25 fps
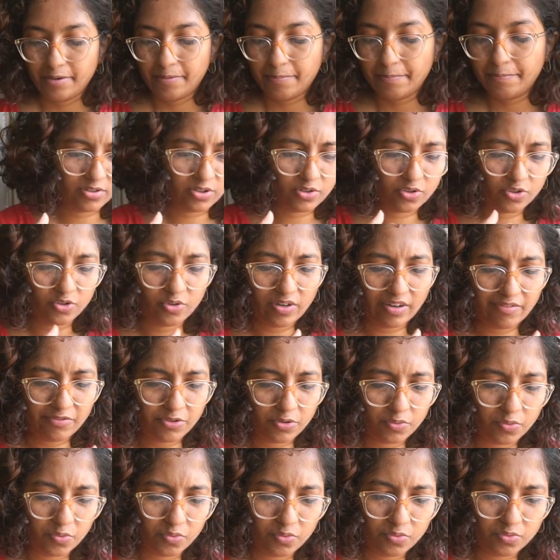So you have
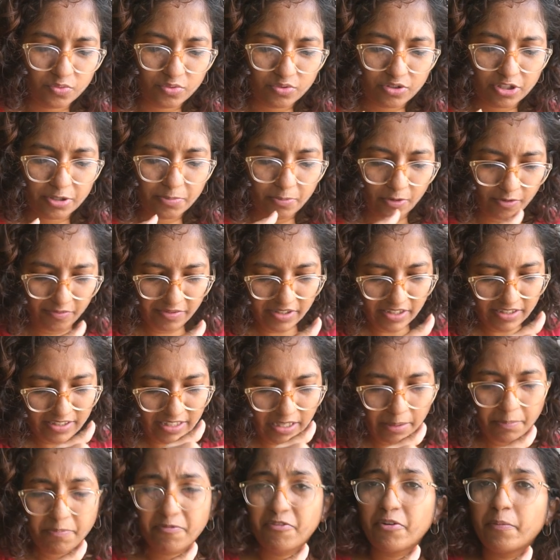to remove the
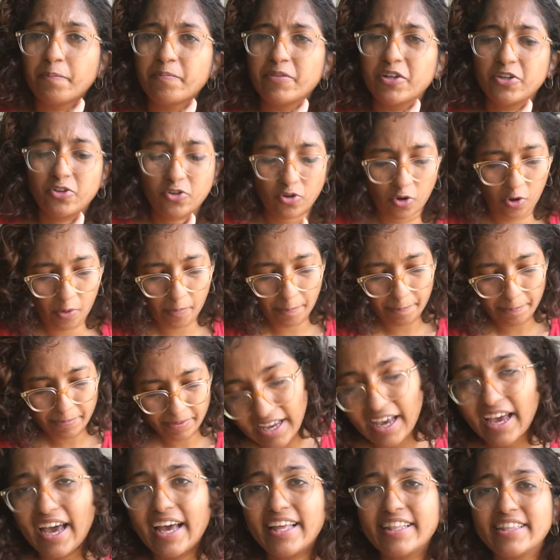tape from the top,
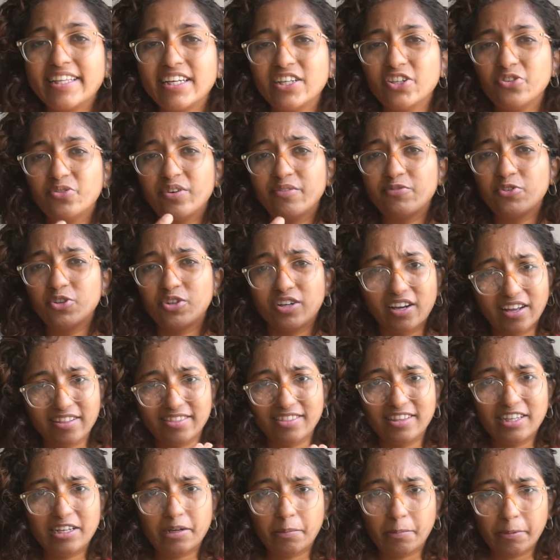and then you have to
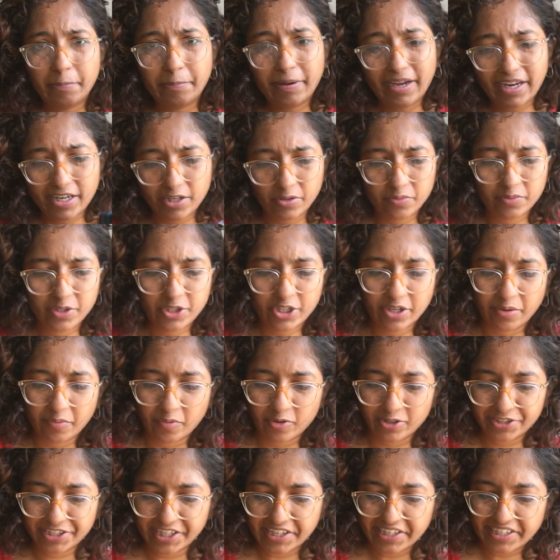cut the rubber band, which I've
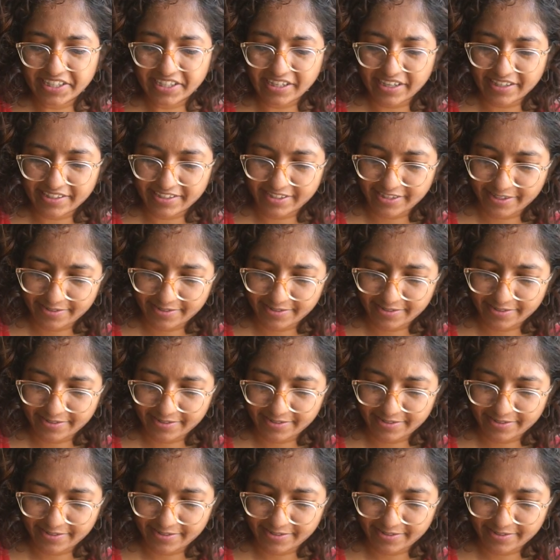already cut.